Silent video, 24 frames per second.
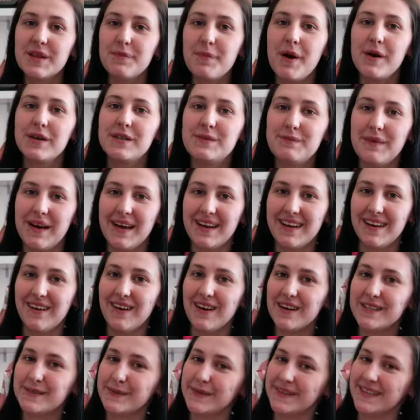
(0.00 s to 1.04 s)
the postman
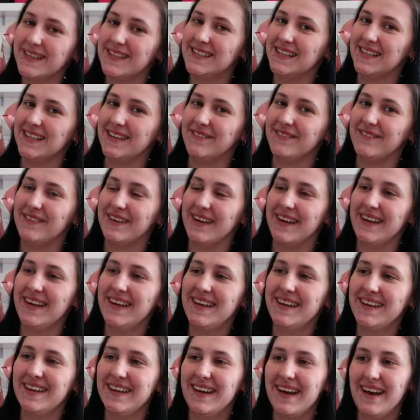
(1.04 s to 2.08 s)
knocked with the
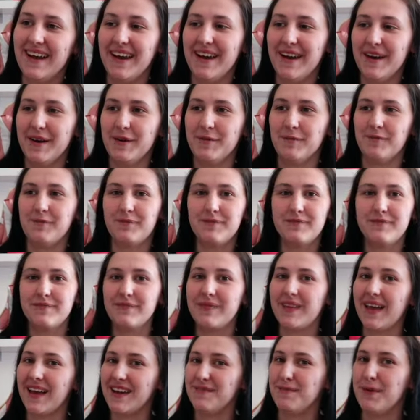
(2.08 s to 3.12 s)
delivery.
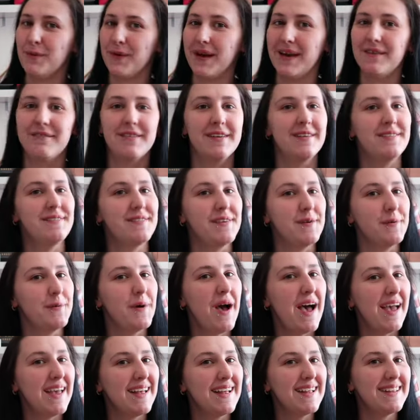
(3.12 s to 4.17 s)
I've been waiting for him for a
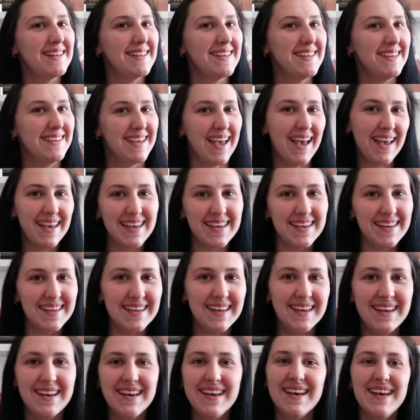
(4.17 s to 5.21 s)
while, yay.
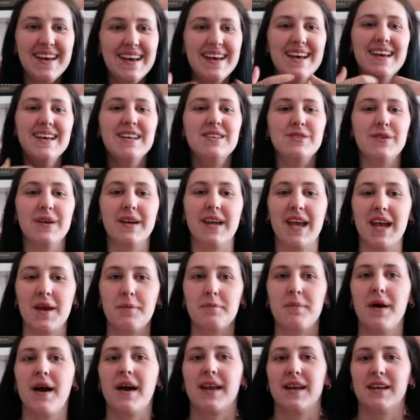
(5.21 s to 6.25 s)
So I
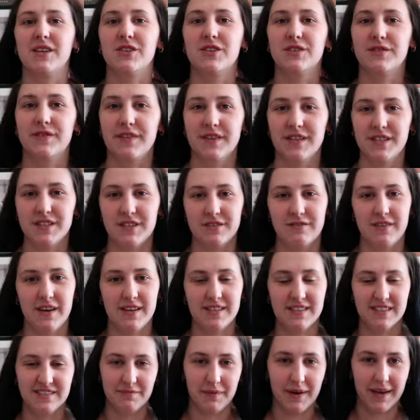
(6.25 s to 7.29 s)
came back and I just finished the
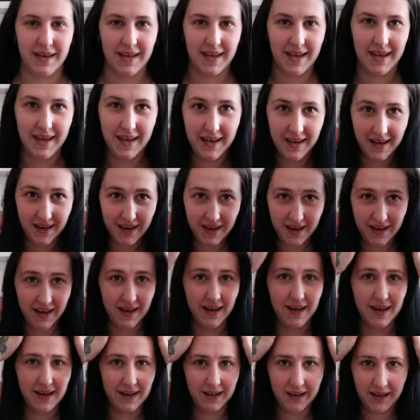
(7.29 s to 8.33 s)
rest of my hair
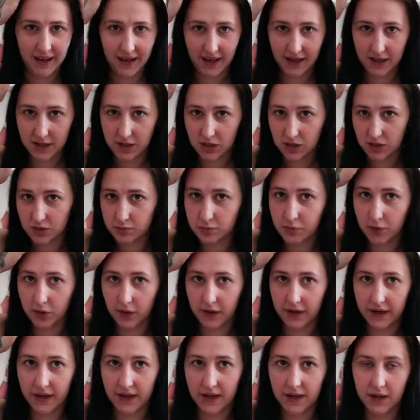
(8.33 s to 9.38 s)
and I just
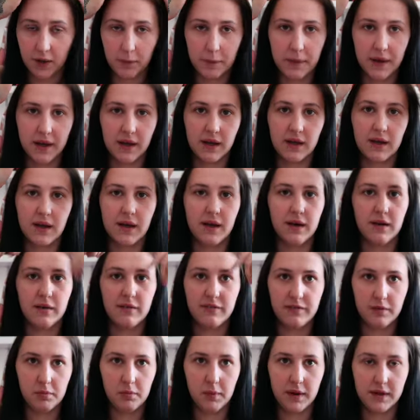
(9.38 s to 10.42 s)
put in a little pin curl
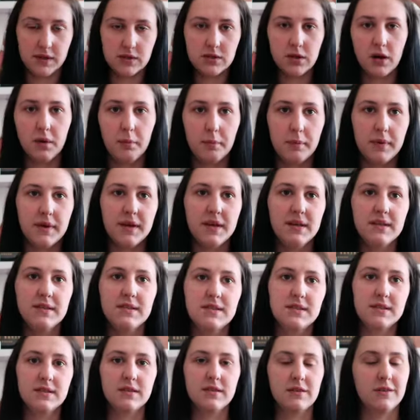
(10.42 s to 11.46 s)
for my top
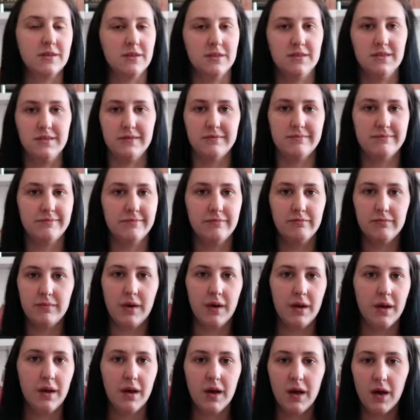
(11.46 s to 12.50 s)
piece because
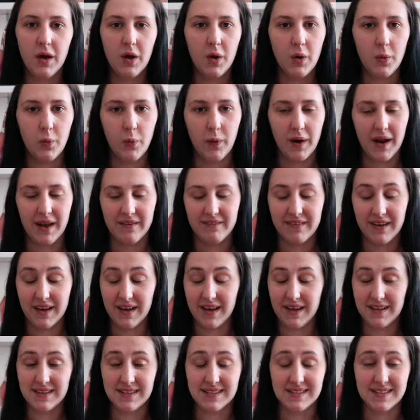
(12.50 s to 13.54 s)

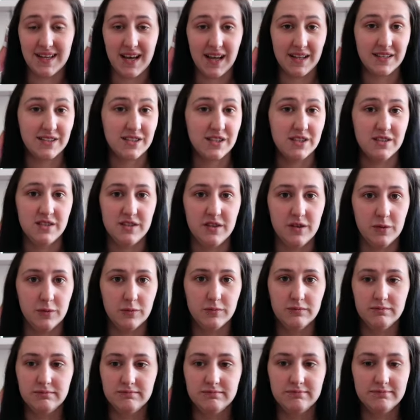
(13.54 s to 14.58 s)
whatever it decides to do,
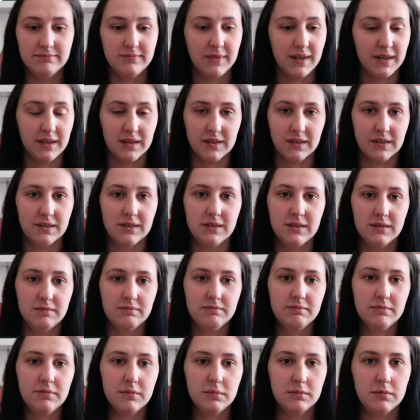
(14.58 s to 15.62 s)
it'll
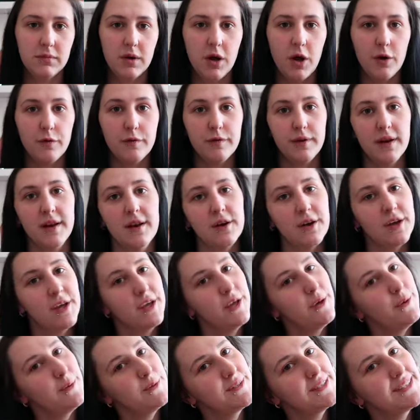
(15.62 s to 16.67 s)
hopefully look
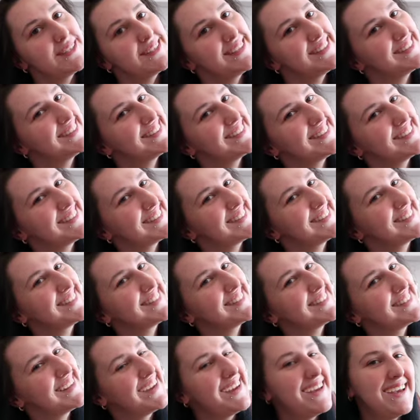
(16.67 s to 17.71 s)
cute.
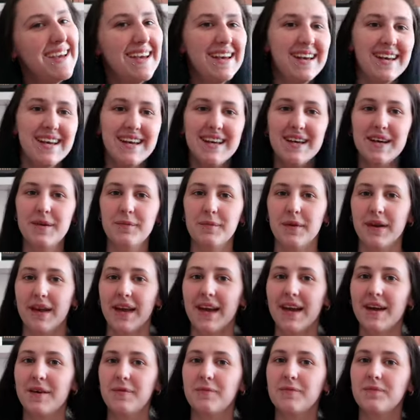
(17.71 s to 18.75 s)
But
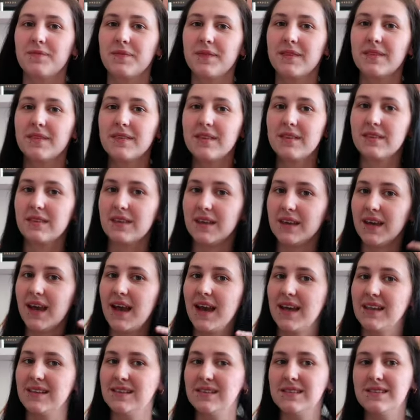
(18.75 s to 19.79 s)
yeah, the
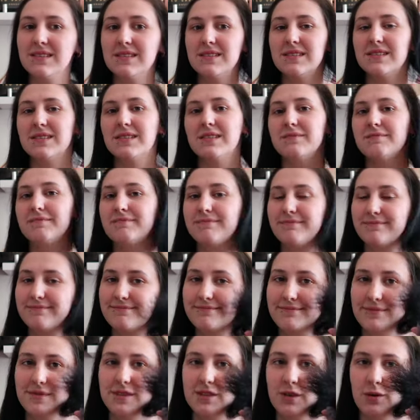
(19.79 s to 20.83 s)
ends
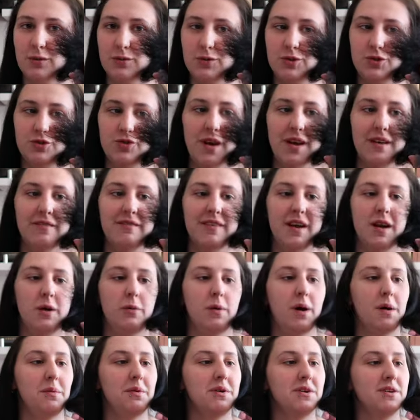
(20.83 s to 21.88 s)
don't straighten very
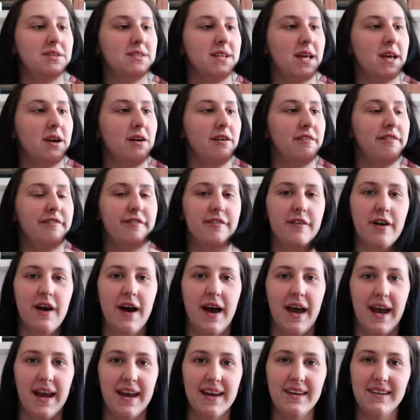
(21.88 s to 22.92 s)
well because they are
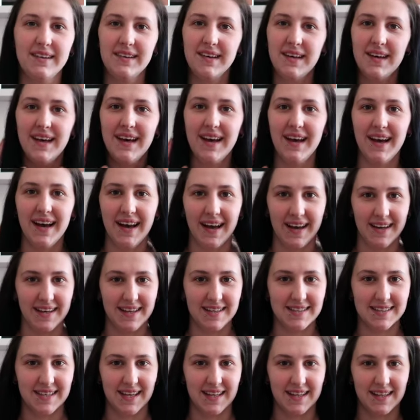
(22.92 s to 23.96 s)
fried. I
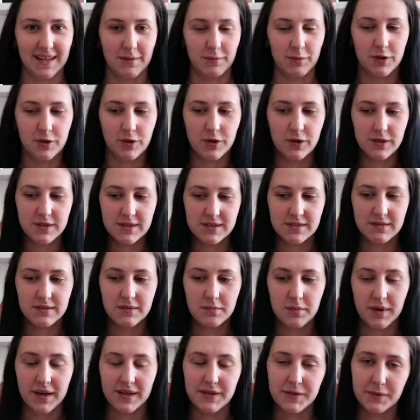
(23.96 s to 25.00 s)
need to get them cut,
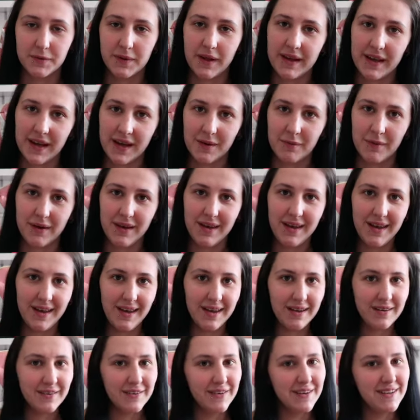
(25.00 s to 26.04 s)
but I don't like getting my hair
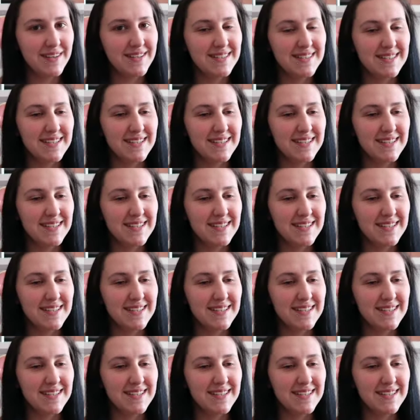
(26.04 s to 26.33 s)
cut.